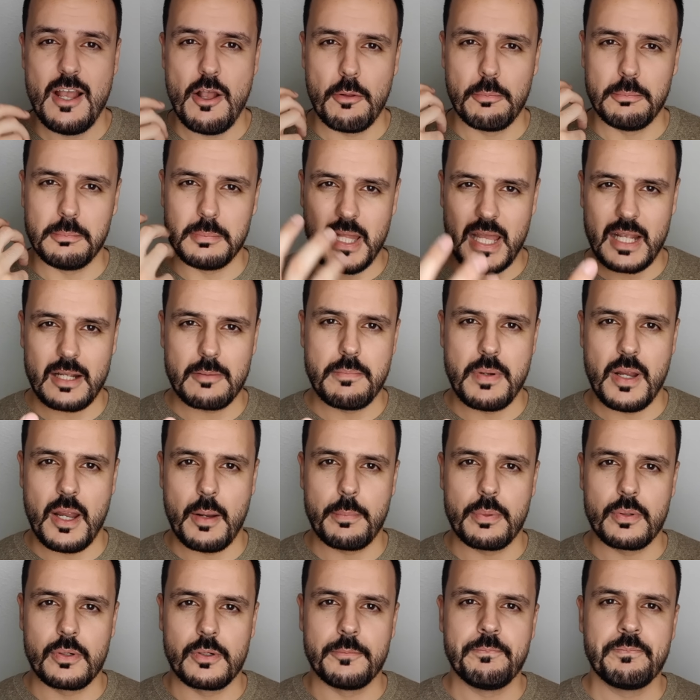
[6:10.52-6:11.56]
black
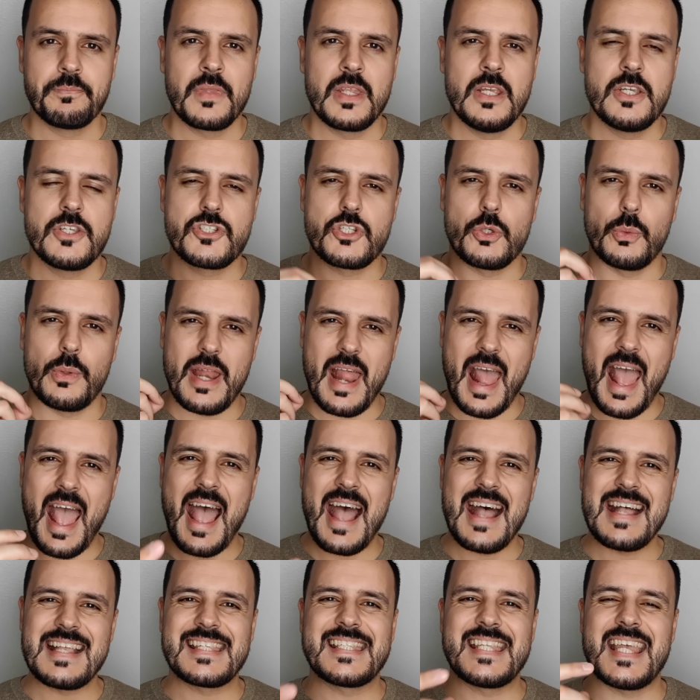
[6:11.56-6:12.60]
pepper, so it
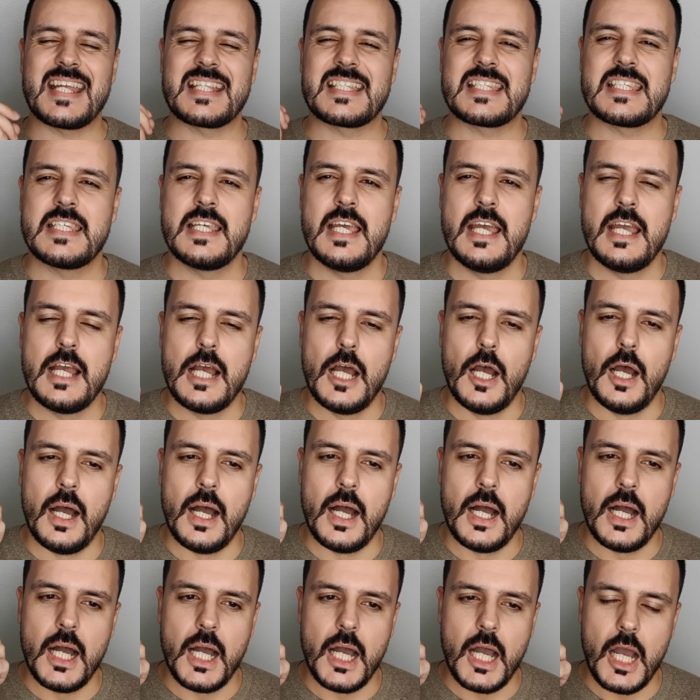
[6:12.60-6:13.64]
has that
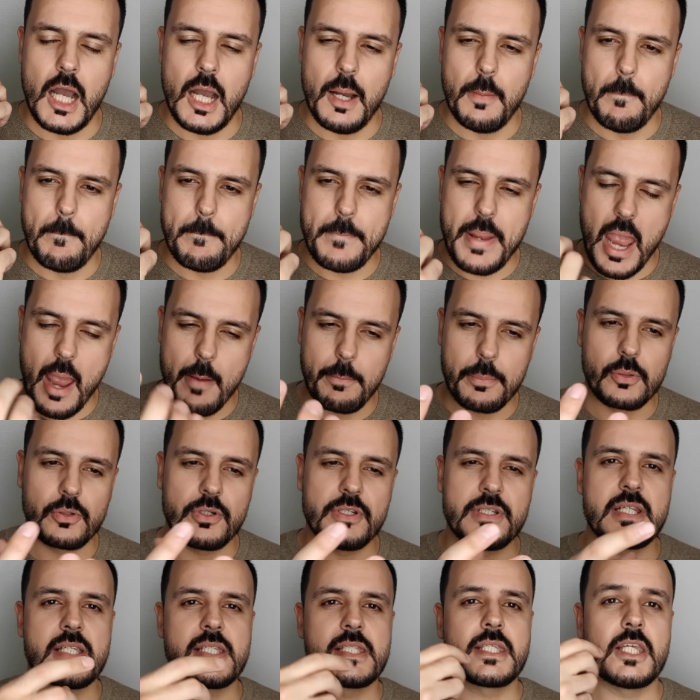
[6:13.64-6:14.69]

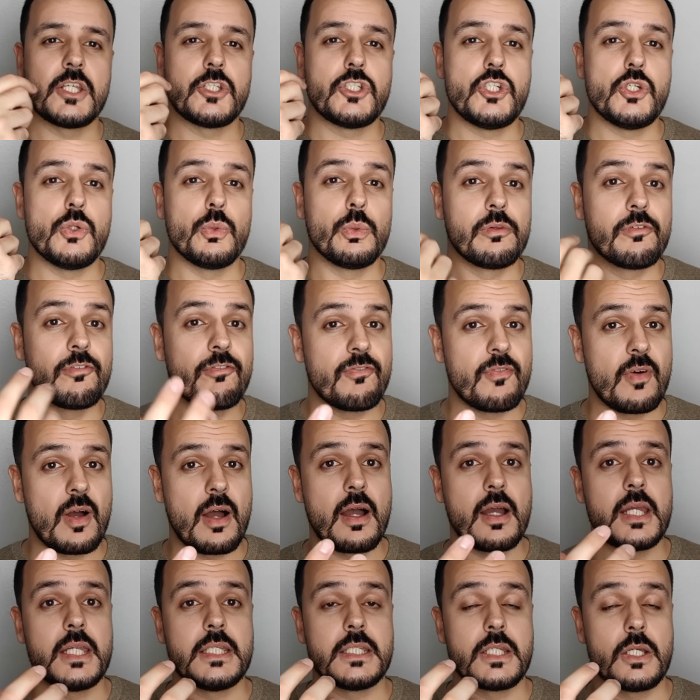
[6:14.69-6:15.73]
pepperiness that you will
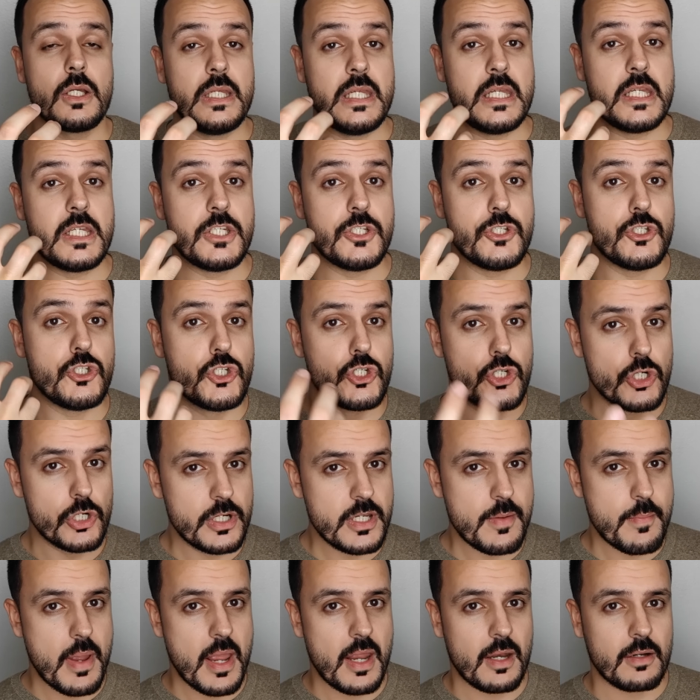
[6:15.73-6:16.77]
find in
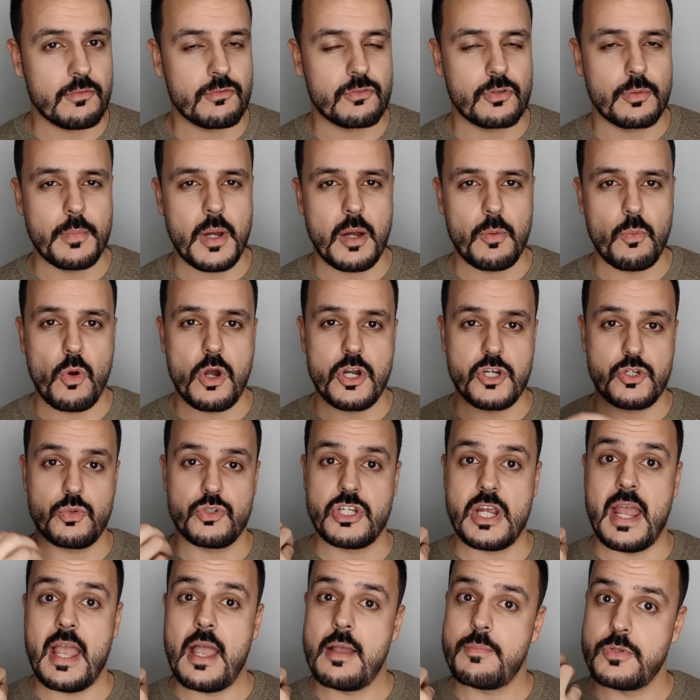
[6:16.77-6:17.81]
Journeyman from Amouage,
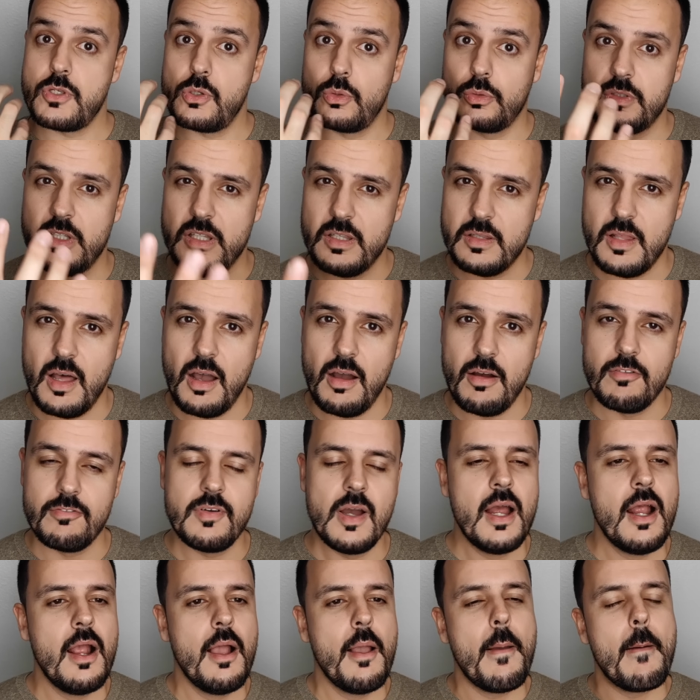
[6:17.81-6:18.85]
which I absolutely love.
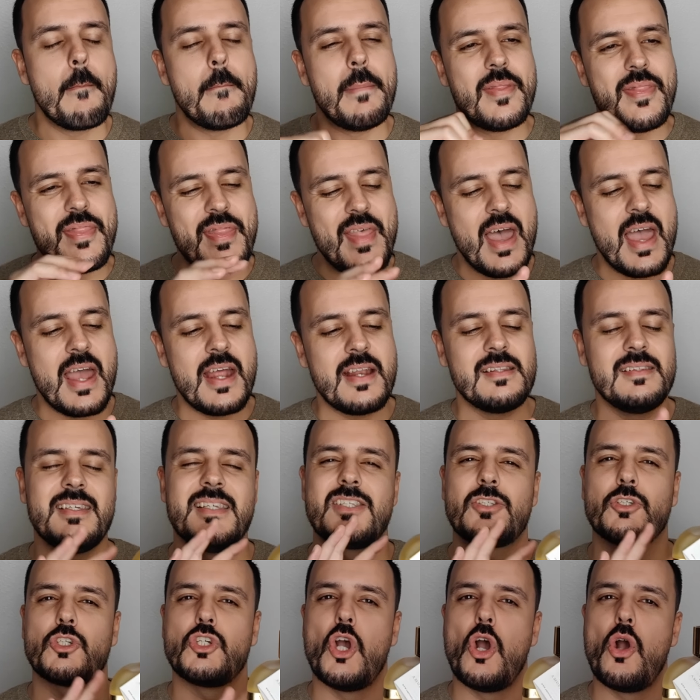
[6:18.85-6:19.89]
But then
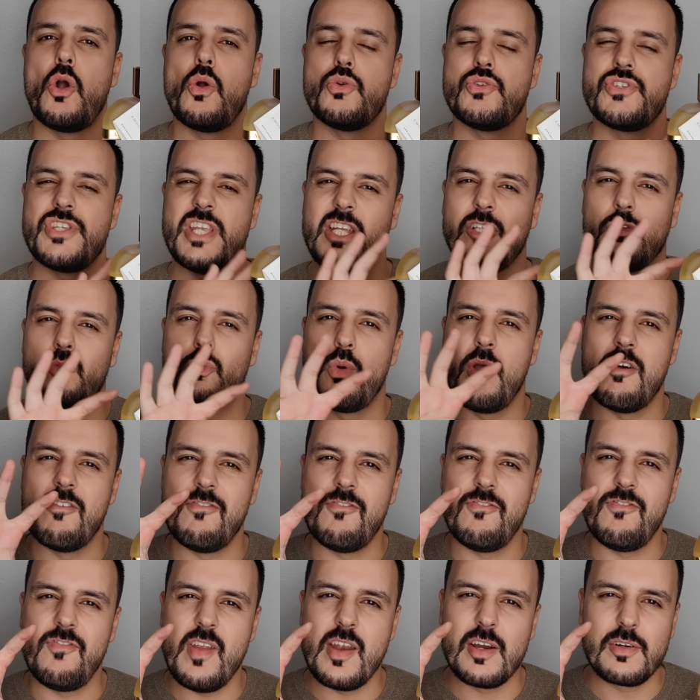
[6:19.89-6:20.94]
this goes into a
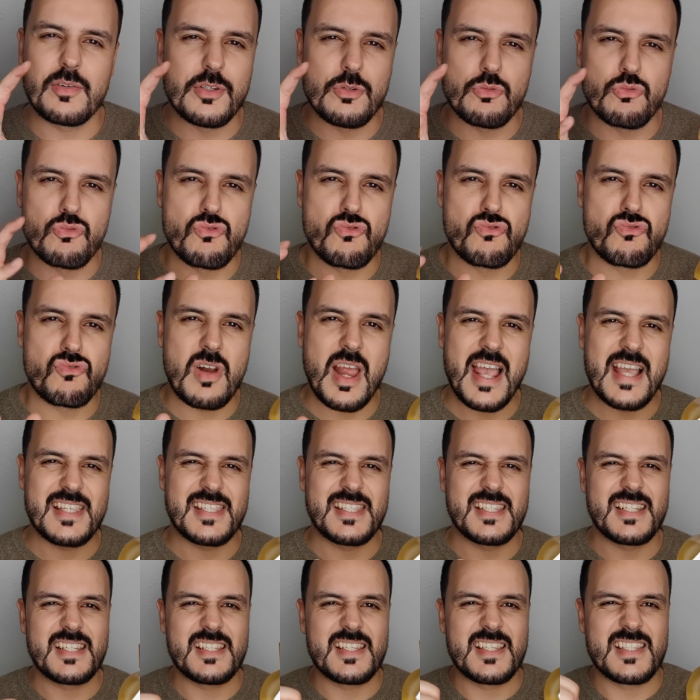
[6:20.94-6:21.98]
very
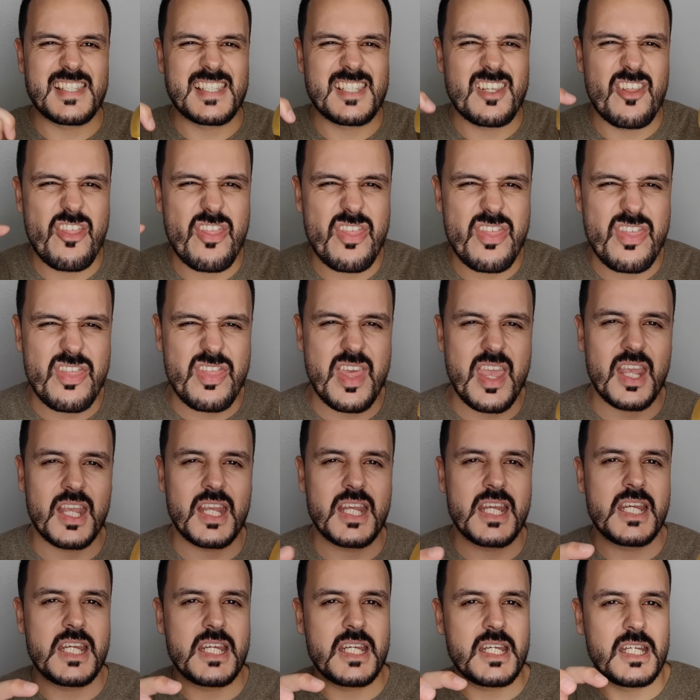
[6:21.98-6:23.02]
resinous,
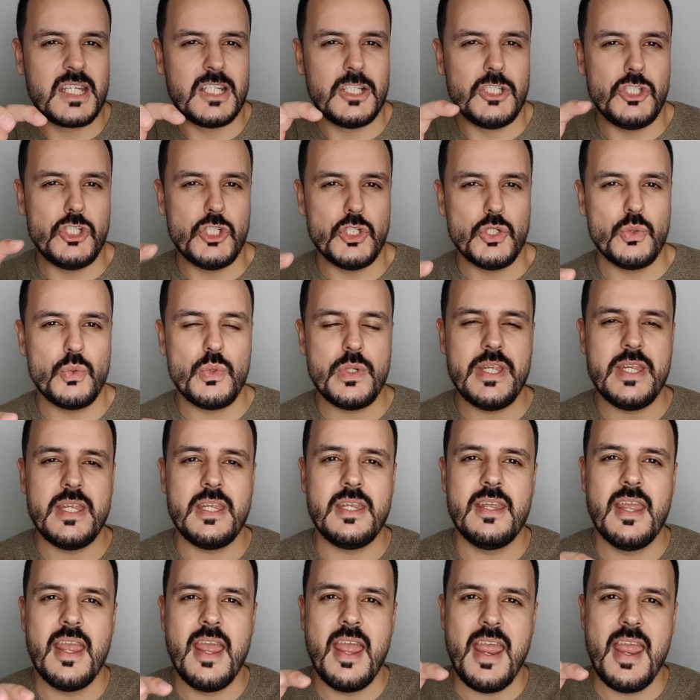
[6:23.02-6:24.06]
thick,
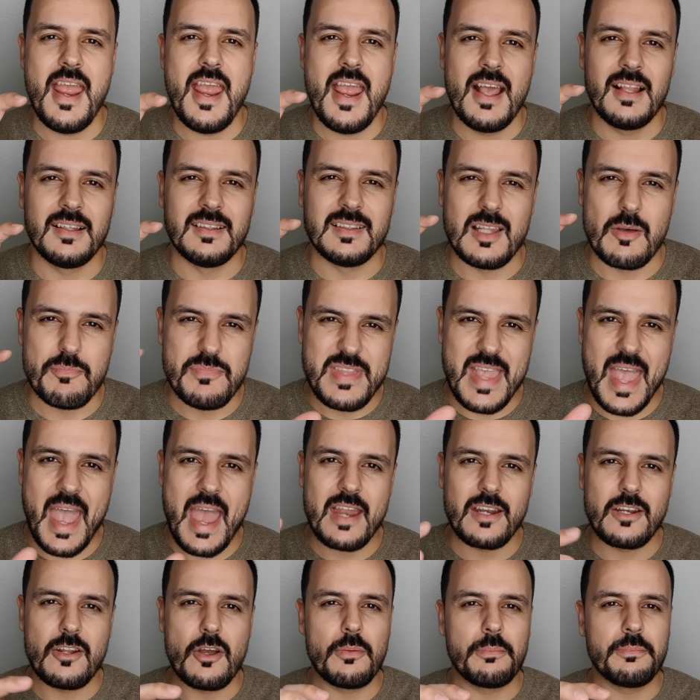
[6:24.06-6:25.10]
gooey
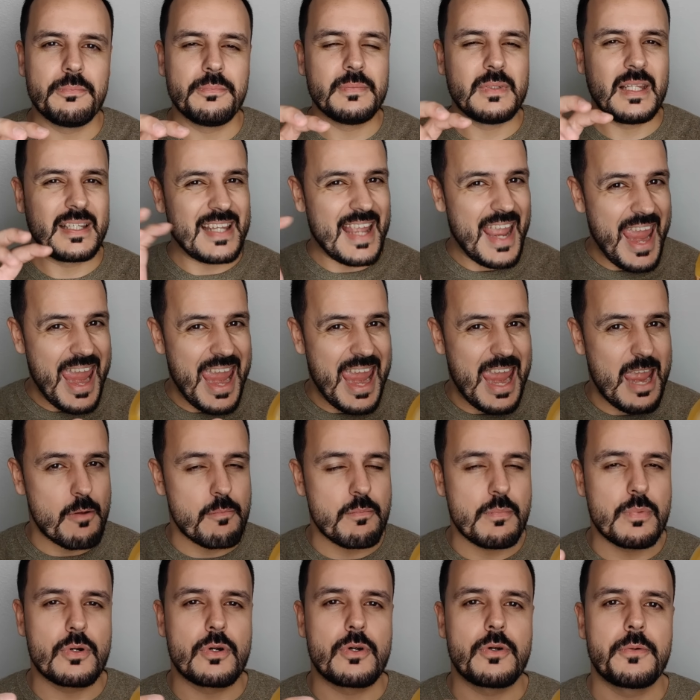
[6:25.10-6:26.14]
labdanum, like
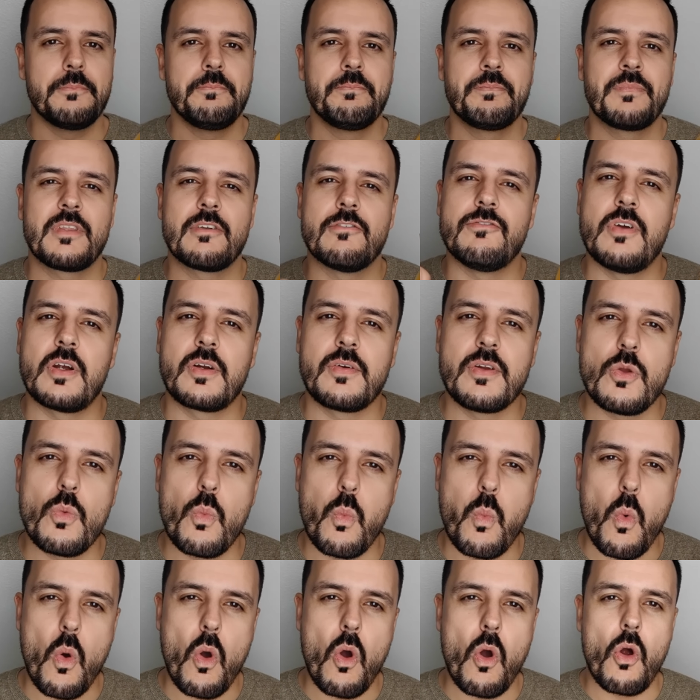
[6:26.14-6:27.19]
amber, very
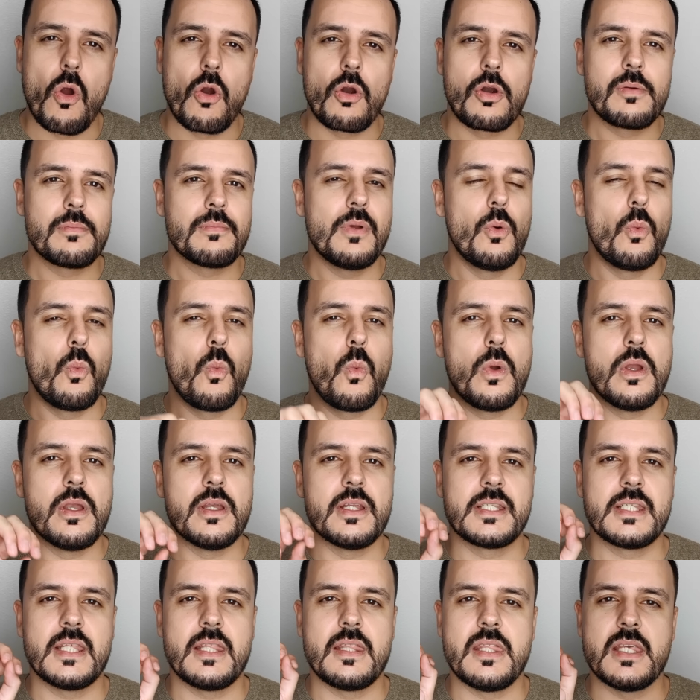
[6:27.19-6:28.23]
warm,
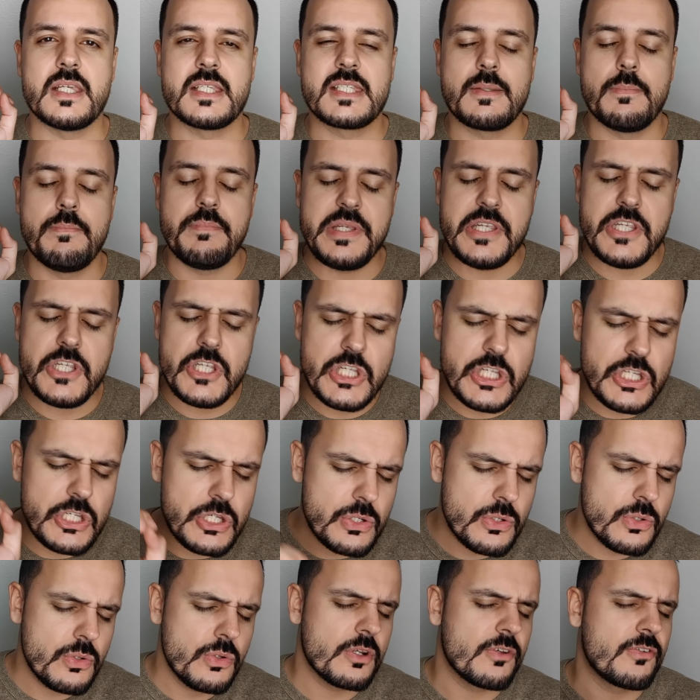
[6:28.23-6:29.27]
with this
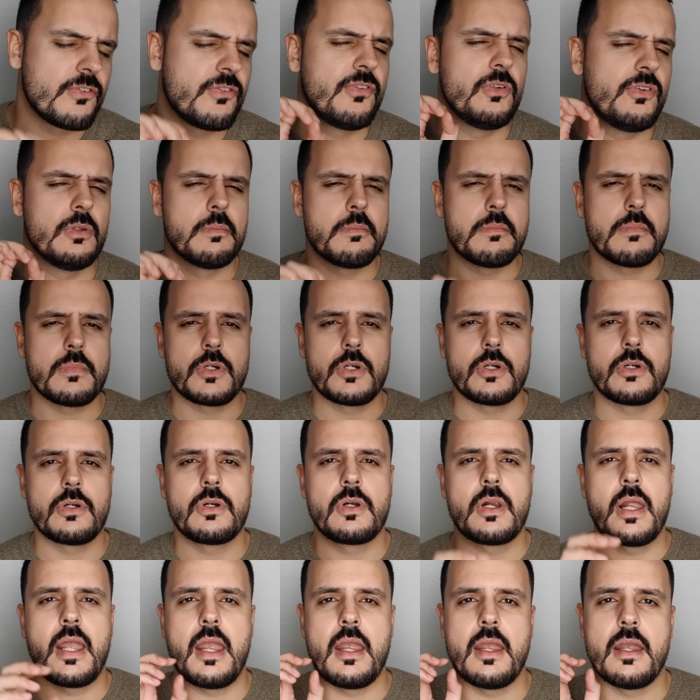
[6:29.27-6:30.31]
beautiful
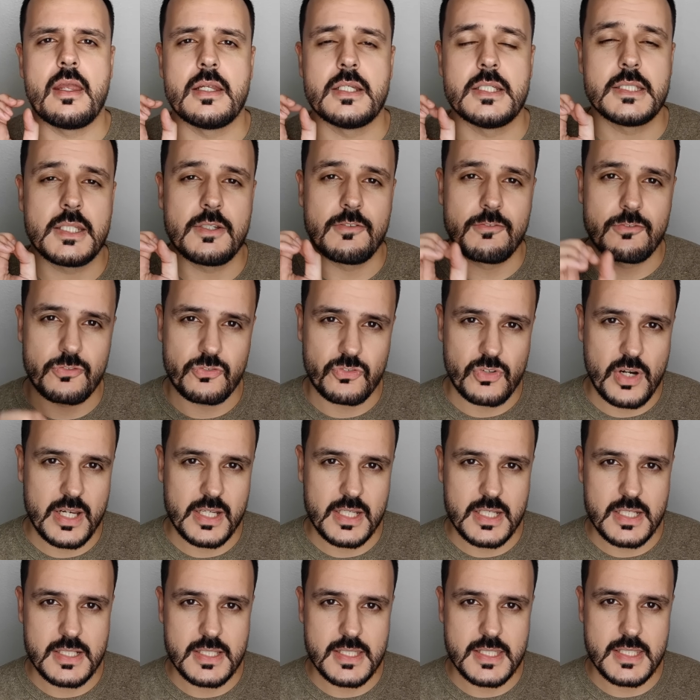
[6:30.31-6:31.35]
myrrh and
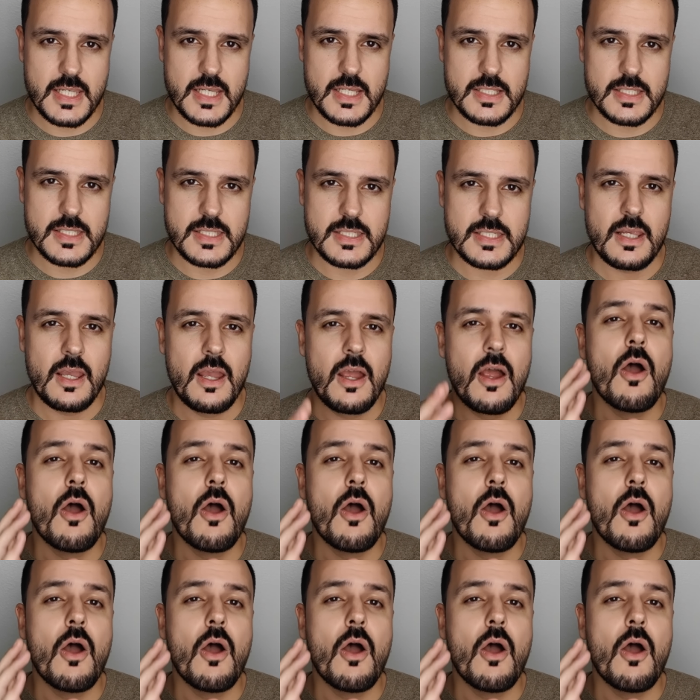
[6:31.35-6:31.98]
frankincense.